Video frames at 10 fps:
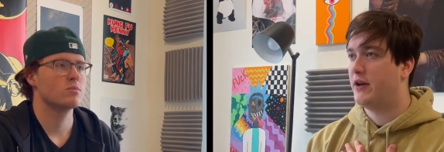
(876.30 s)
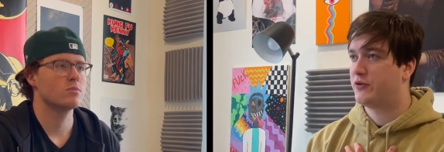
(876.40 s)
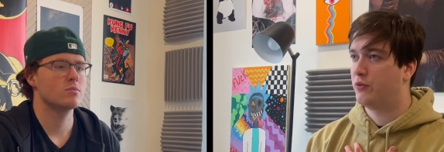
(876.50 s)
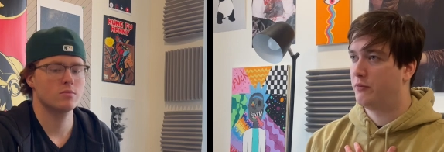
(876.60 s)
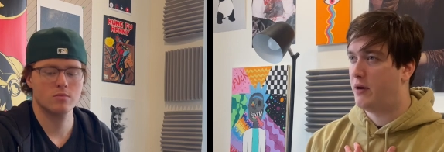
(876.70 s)

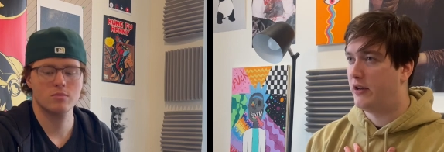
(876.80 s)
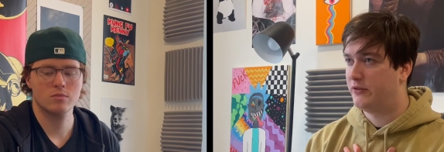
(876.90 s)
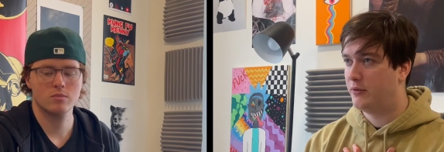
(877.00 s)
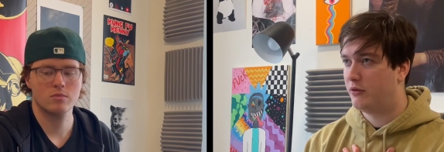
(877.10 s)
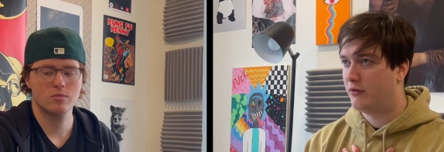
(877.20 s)
Speaker 1: best world
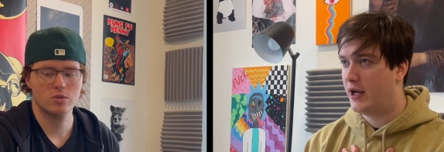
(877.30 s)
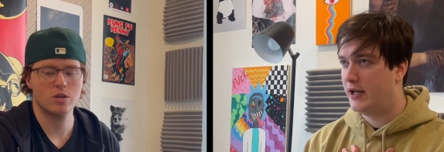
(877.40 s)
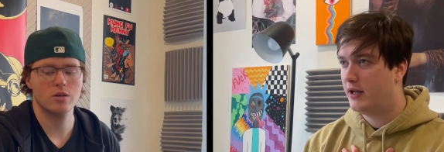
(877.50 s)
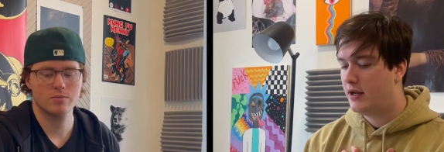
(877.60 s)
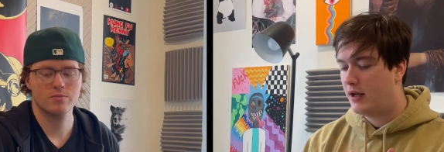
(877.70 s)
possible, right?
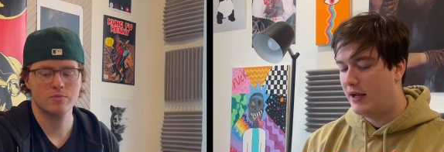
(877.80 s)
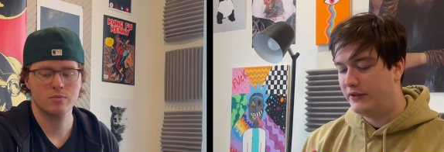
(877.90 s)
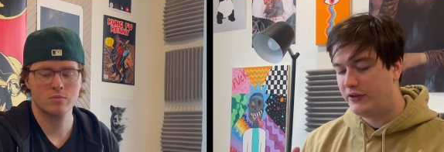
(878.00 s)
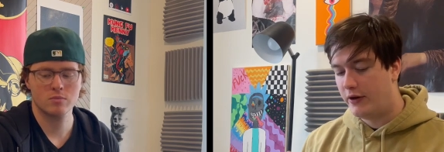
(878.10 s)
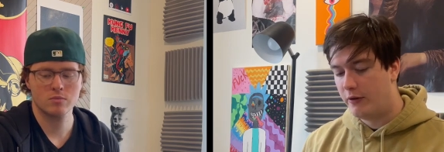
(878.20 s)
Sure. And
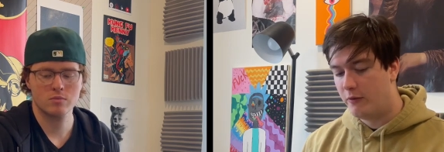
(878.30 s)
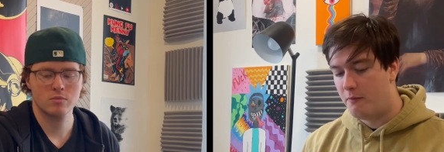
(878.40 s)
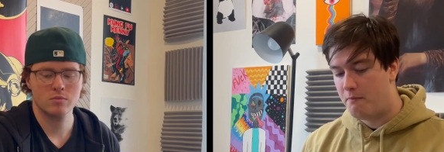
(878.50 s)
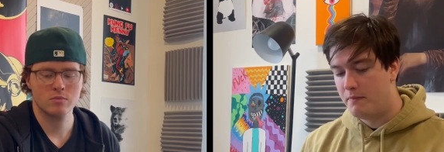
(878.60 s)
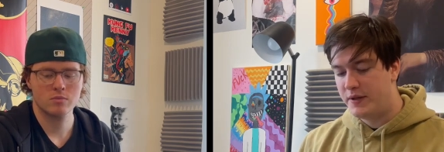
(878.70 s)
so
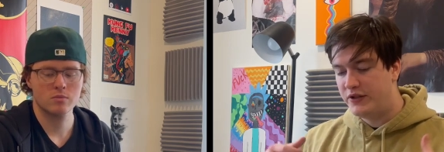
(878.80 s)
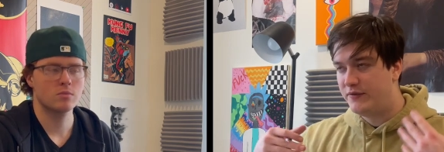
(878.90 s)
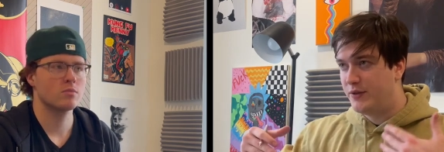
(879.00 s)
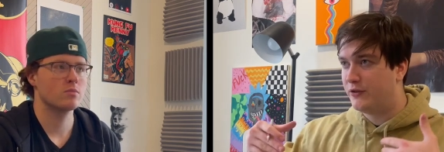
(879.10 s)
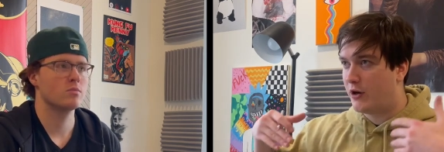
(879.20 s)
these
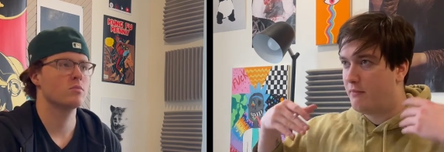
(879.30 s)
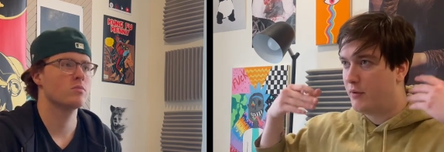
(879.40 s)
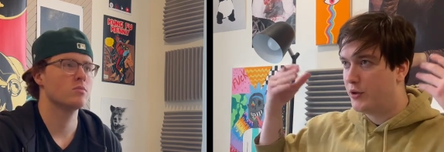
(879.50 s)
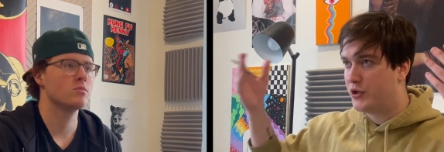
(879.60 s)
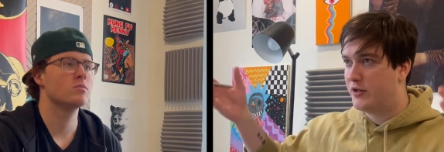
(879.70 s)
views are
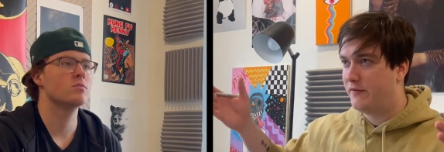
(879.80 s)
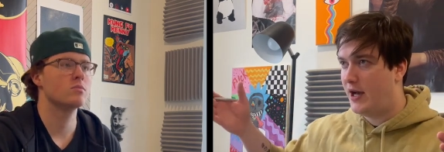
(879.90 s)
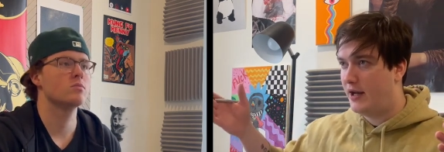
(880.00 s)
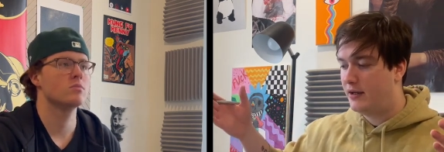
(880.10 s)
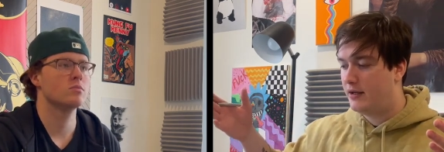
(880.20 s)
emergent of
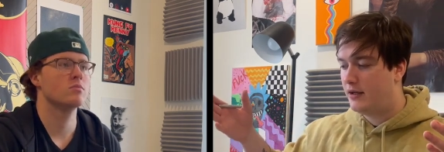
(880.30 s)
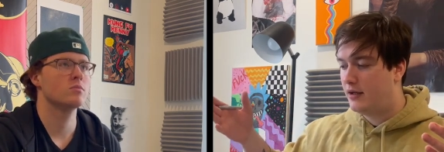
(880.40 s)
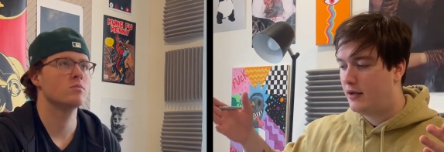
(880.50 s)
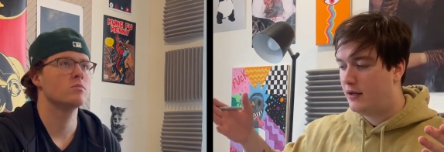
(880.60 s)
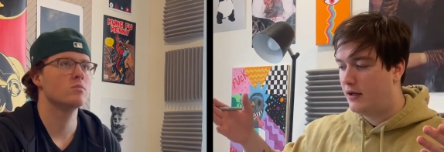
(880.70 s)
that.
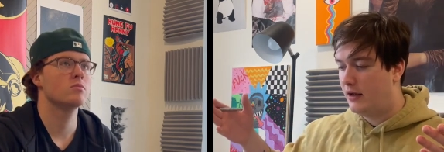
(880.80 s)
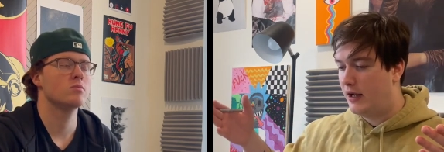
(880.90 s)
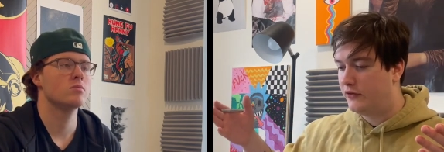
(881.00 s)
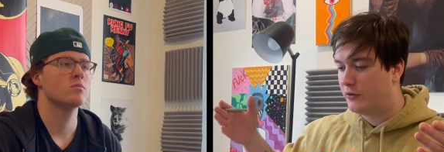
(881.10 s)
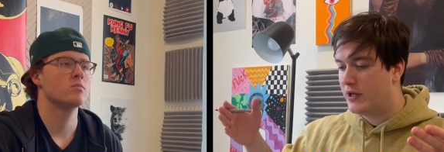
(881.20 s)

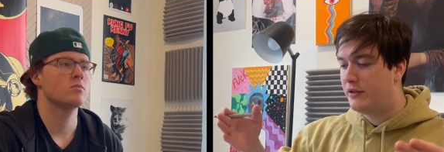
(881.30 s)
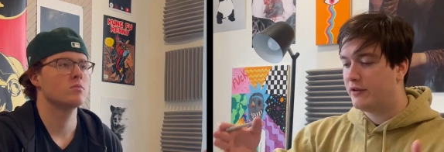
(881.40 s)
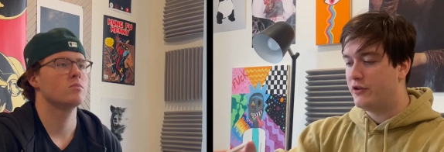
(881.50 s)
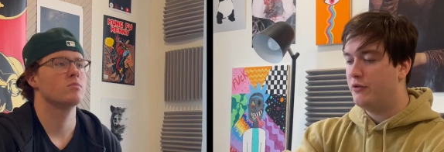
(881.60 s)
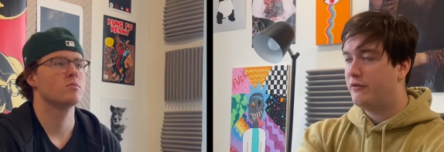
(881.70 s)
And so either
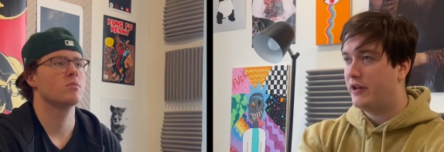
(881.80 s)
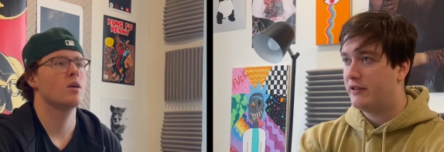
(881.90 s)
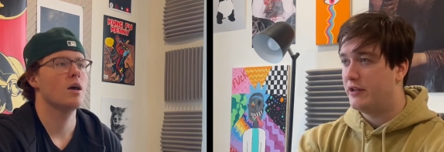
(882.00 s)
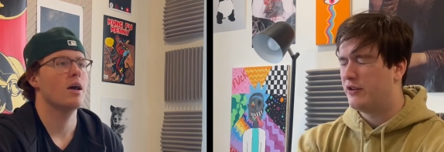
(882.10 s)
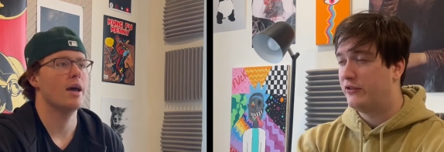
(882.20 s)
you think
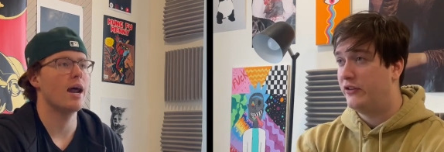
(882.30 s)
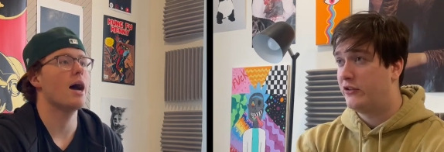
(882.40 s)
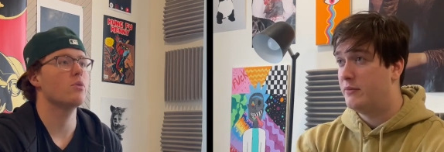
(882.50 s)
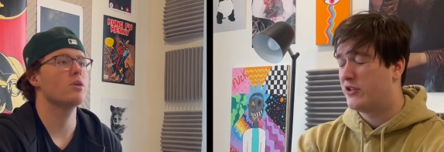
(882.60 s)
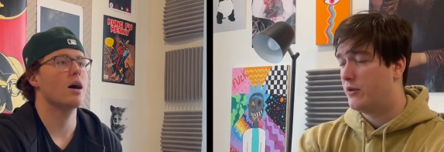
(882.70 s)
that your
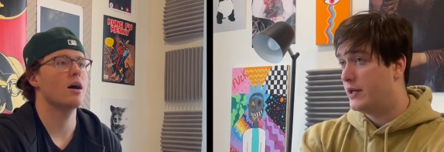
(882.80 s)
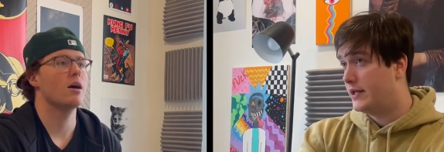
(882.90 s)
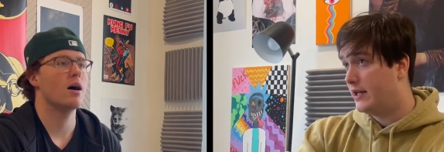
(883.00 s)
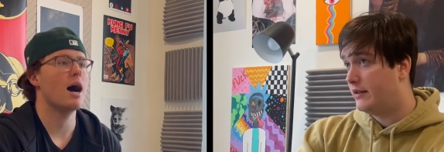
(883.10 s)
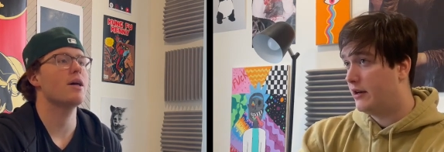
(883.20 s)
Speaker 2: system would, is going to
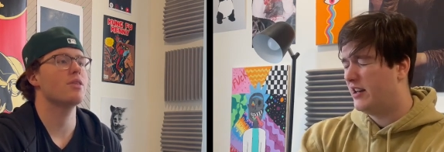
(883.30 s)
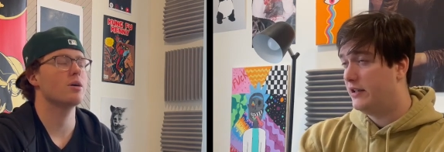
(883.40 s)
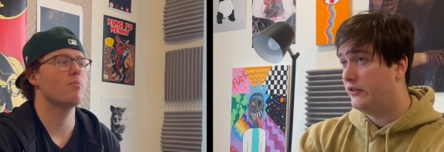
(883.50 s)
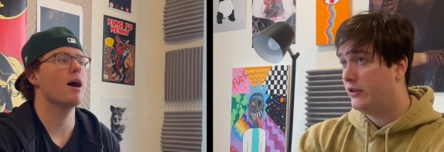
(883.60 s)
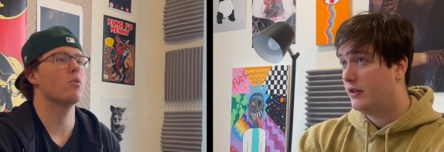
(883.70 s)
get there I think
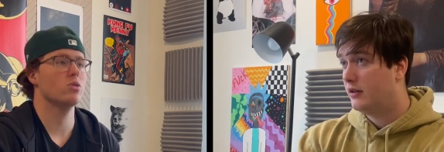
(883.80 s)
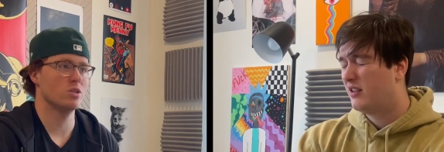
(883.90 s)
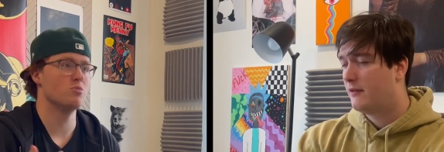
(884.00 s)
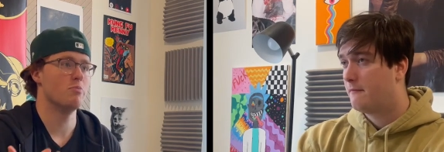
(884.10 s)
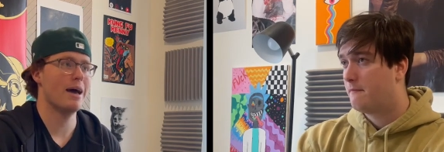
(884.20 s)
easier. My world
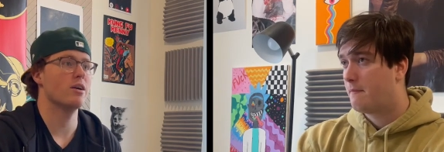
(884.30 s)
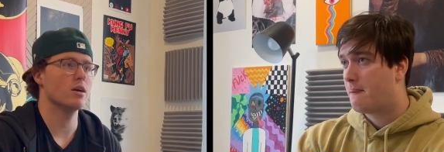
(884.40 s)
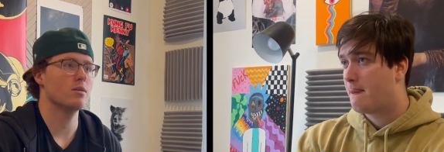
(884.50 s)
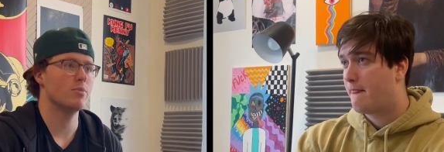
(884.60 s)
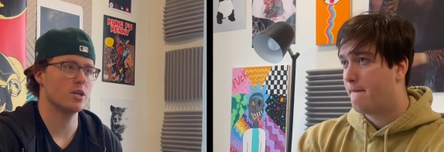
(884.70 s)
is
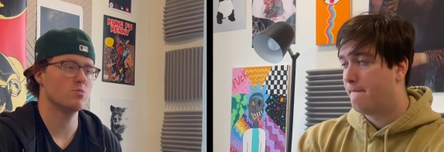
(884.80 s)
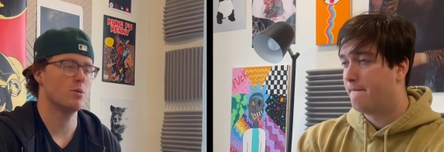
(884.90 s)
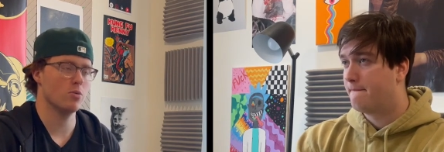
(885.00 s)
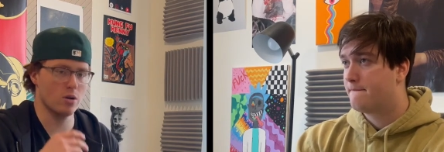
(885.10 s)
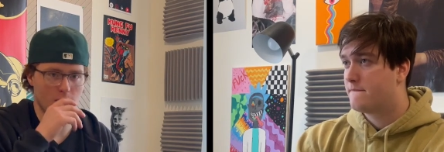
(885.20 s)
better because mm-hmm.
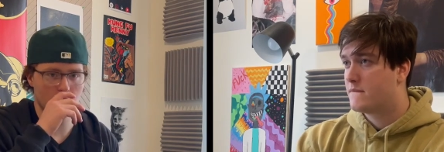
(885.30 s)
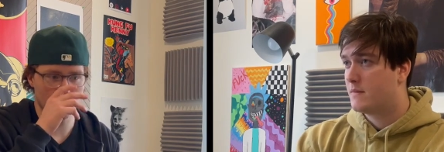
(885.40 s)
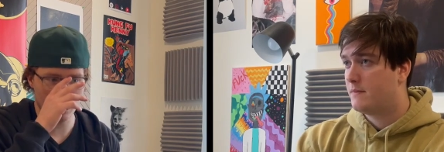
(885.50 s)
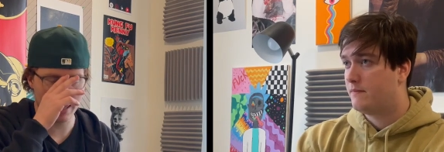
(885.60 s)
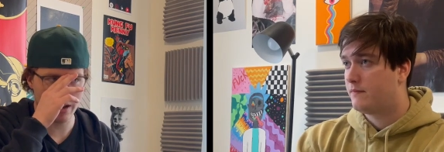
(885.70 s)
people are
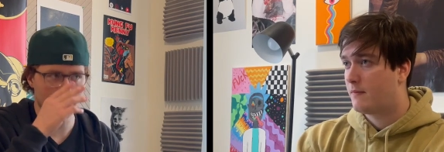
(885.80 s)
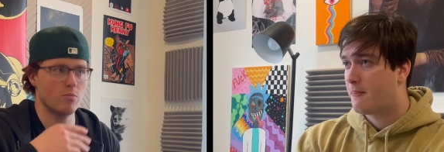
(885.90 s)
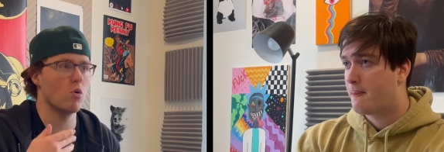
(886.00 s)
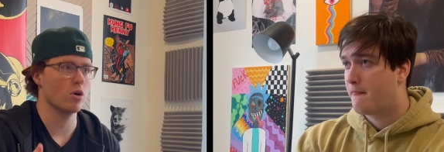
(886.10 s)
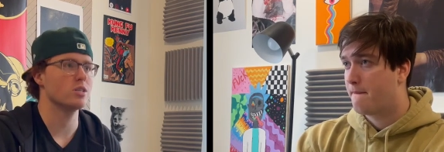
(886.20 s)
allowed
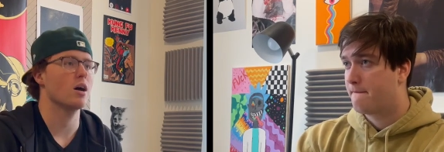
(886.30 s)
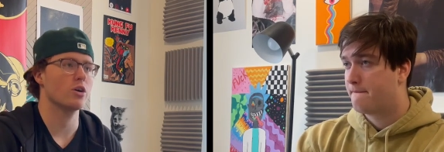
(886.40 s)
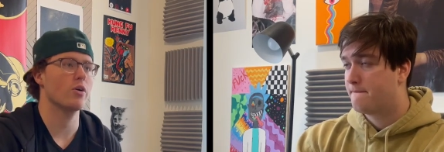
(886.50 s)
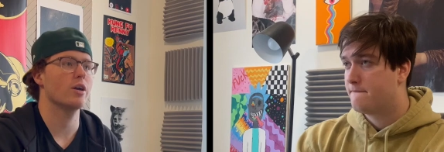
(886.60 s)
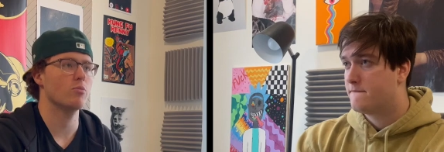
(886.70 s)
more, are
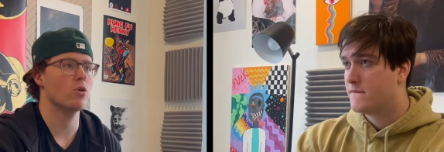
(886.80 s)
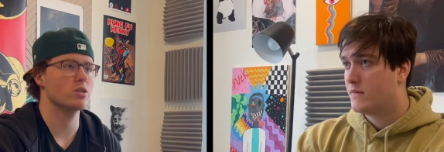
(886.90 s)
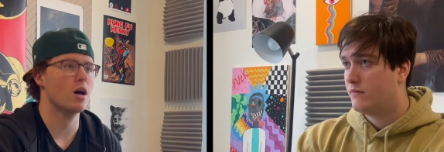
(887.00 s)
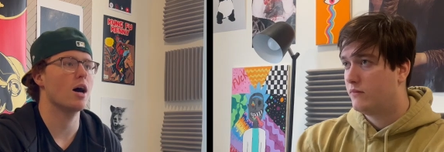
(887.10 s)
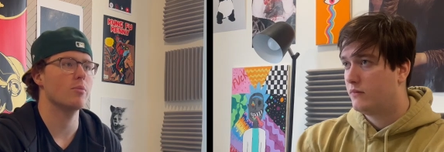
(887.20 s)
granted more
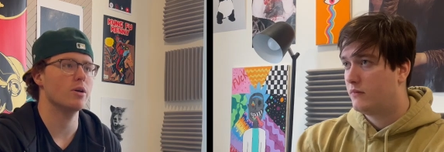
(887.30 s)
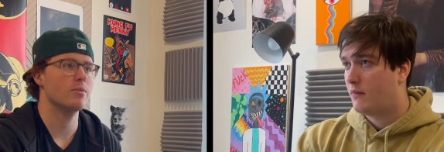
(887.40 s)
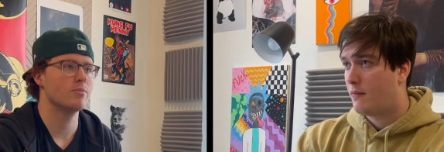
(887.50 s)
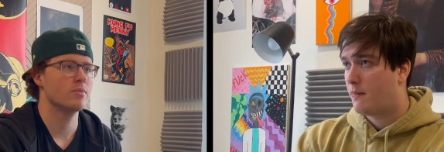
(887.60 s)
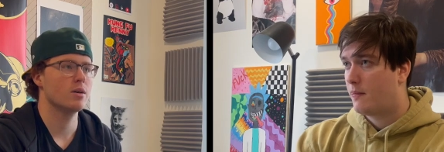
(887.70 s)
autonomy.
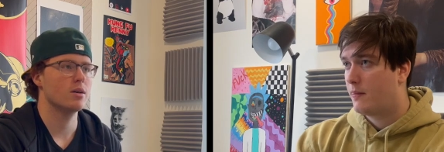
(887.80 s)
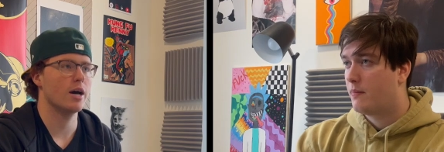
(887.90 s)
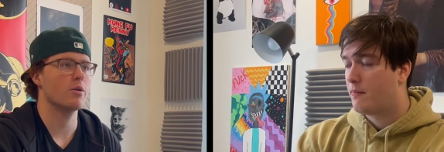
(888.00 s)
I